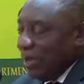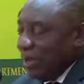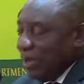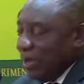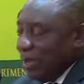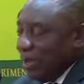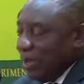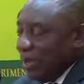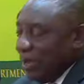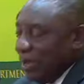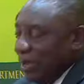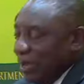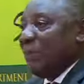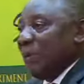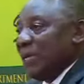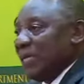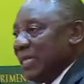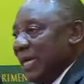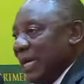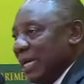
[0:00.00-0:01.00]
we have people
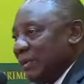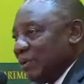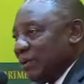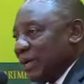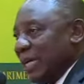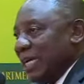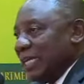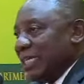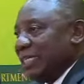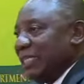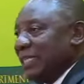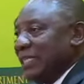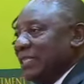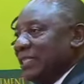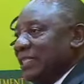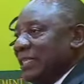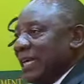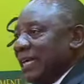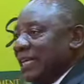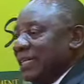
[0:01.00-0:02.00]
in the education
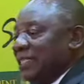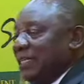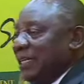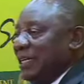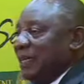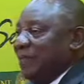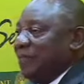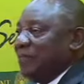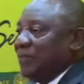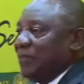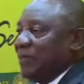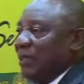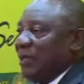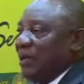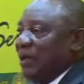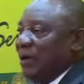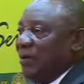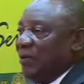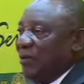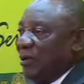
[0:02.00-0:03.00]
sector,
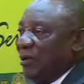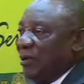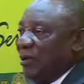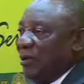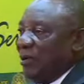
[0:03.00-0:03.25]
we have